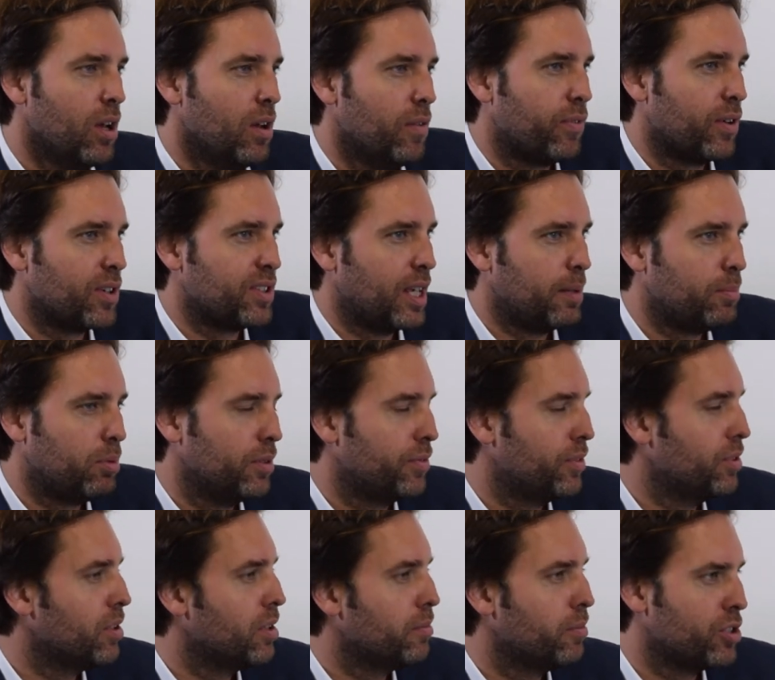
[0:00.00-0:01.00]
For example, if
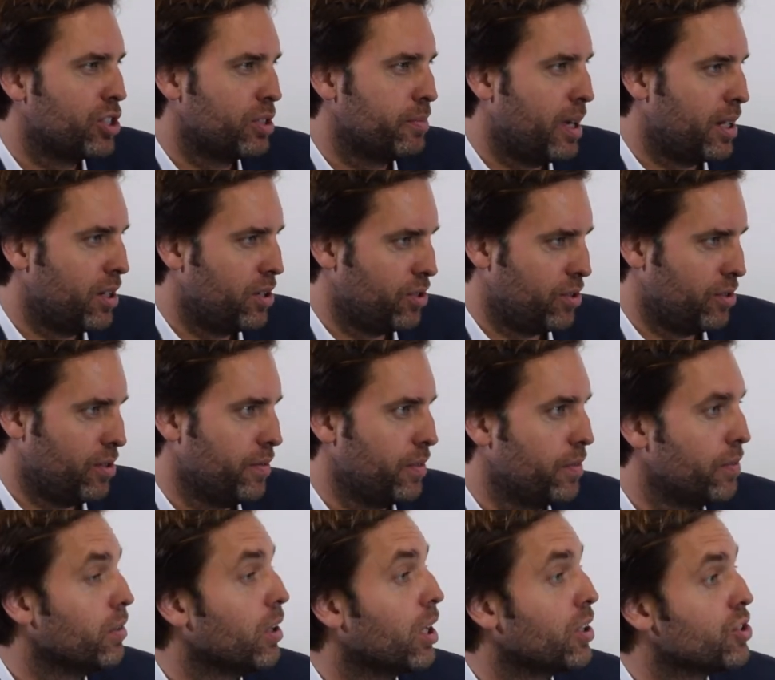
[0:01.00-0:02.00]
you're an emerging manager and
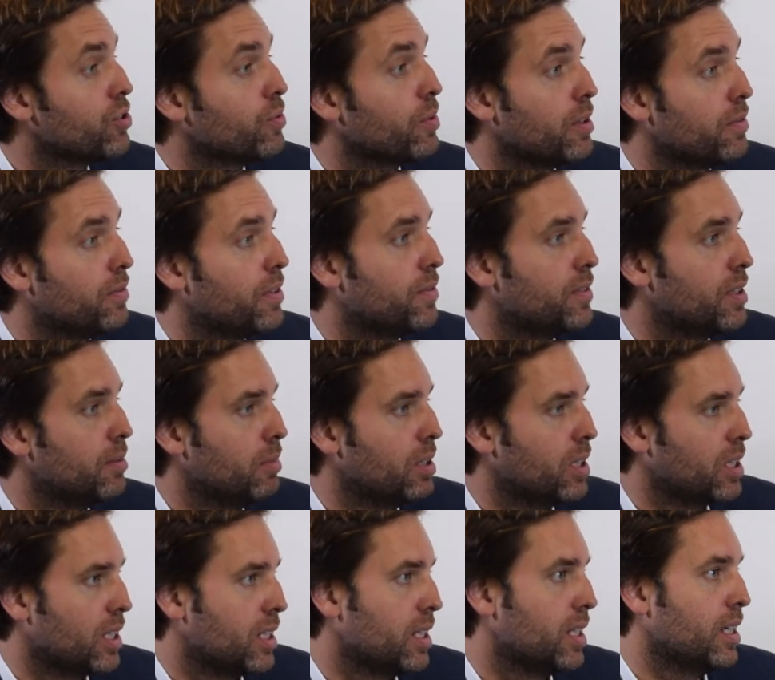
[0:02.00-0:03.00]
you launch with 50
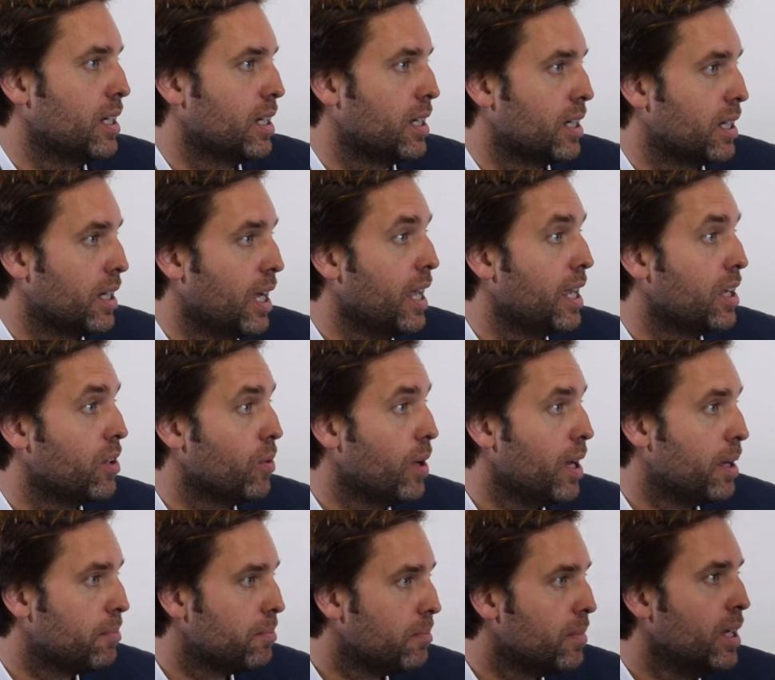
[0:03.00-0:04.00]
million uh,
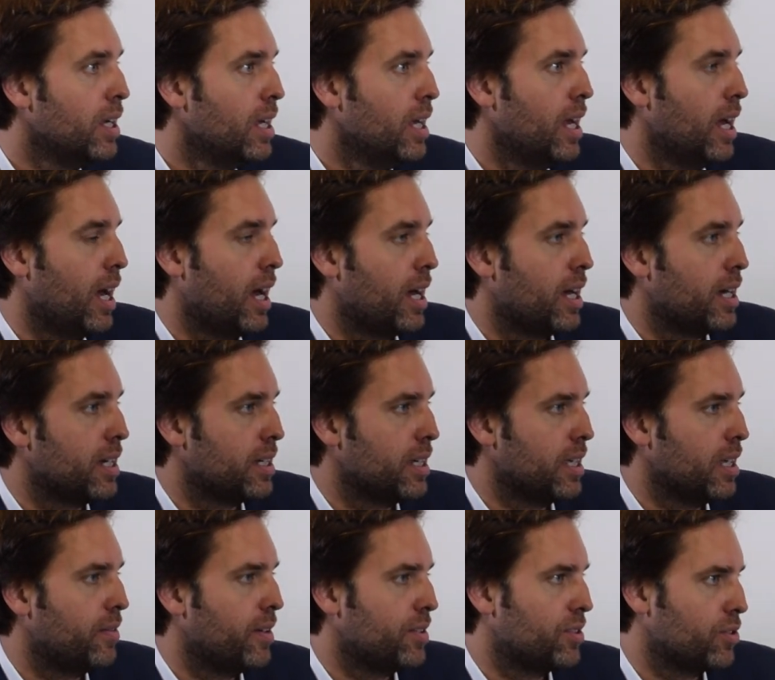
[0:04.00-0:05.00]
AUM, uh,
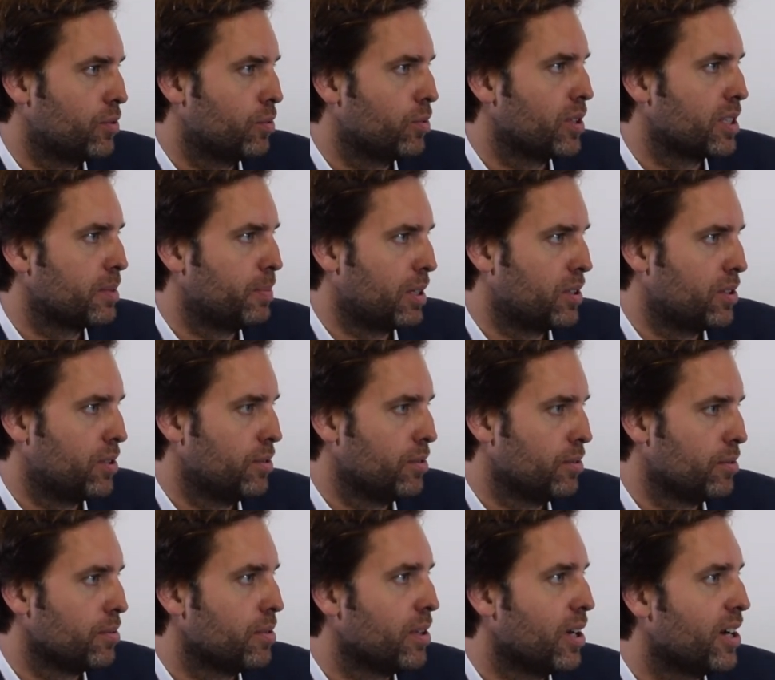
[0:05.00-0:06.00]
investors will expect
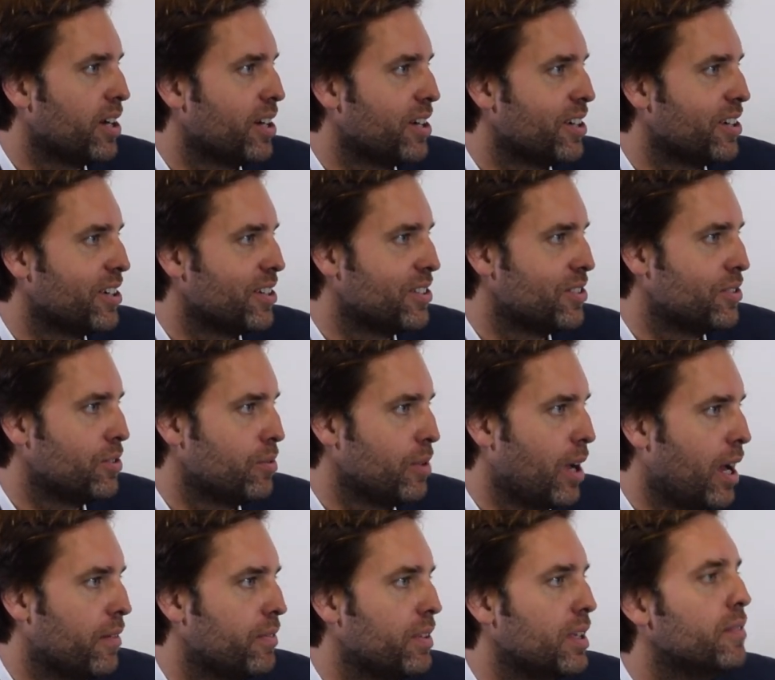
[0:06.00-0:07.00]
you uh, to
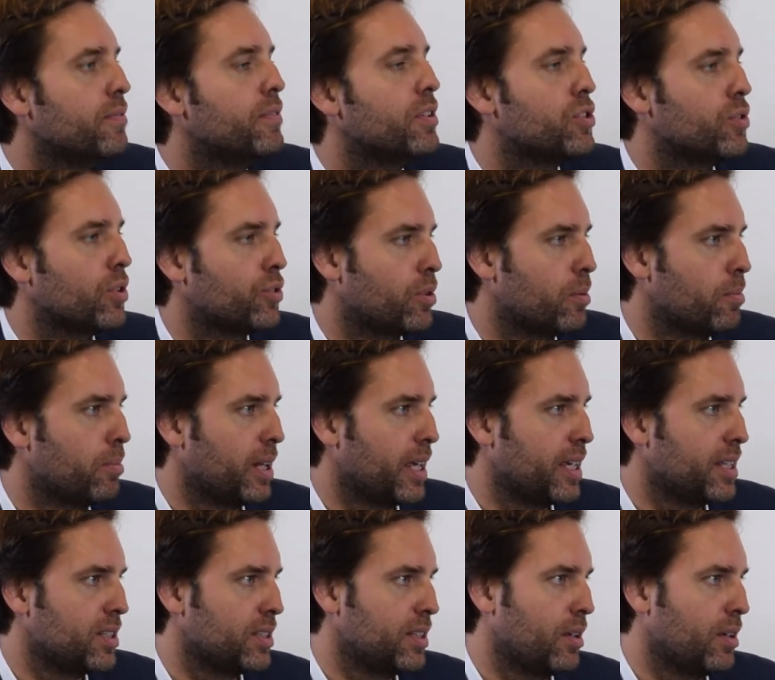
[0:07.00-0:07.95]
have the infrastructure in place